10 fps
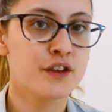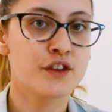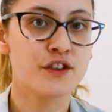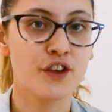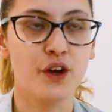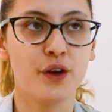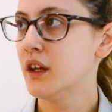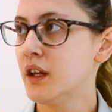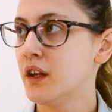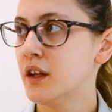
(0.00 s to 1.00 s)
So
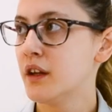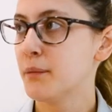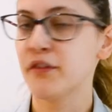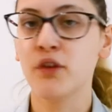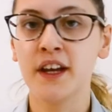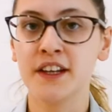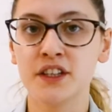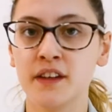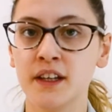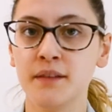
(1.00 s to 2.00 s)
before I get into
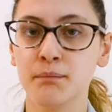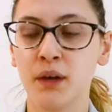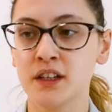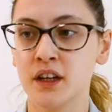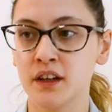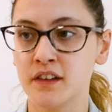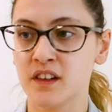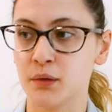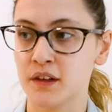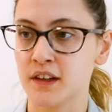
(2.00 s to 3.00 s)
my diagnosis
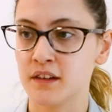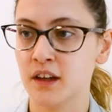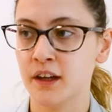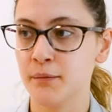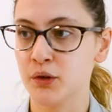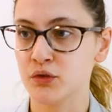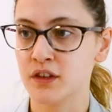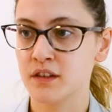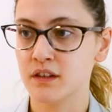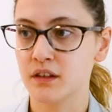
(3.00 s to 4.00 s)
process, I'll
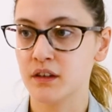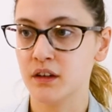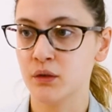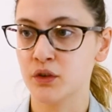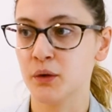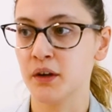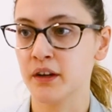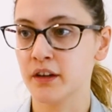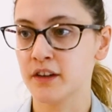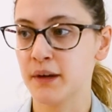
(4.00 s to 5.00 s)
just also
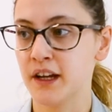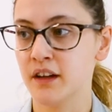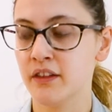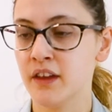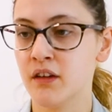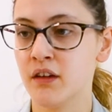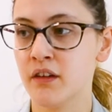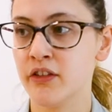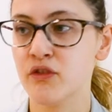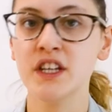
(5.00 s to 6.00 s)
explain, there are
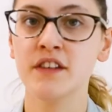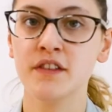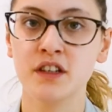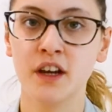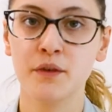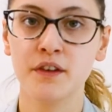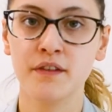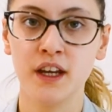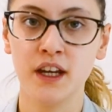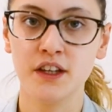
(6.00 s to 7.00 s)
3 different types of
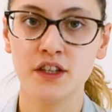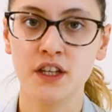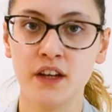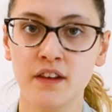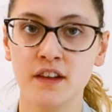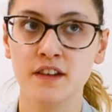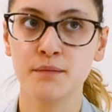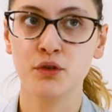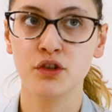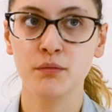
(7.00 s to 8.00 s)
ADHD. There's
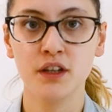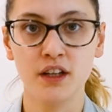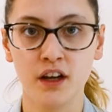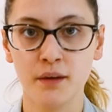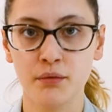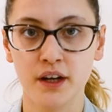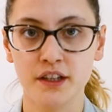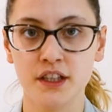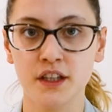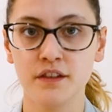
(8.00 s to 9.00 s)
predominantly
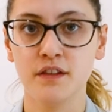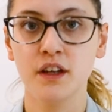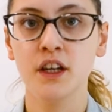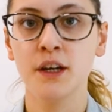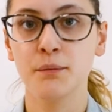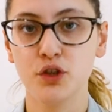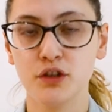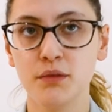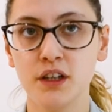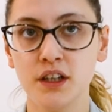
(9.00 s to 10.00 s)
hyperactive,
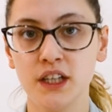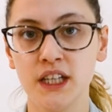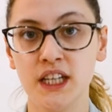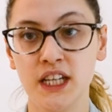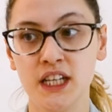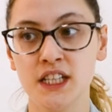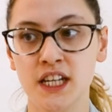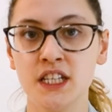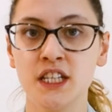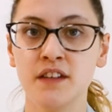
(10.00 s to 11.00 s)
predominantly
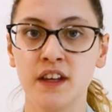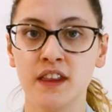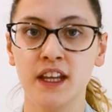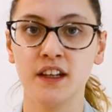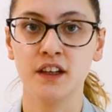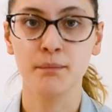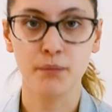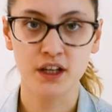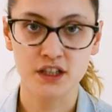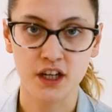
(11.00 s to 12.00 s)
inattentive, and then
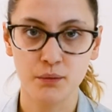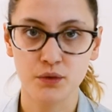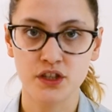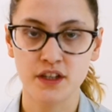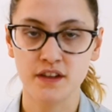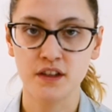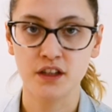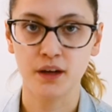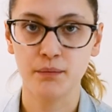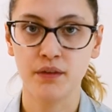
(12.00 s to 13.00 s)
combined type, which is the
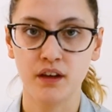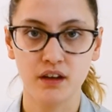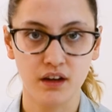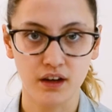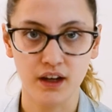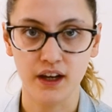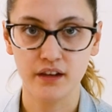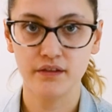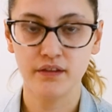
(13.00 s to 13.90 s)
type that I have.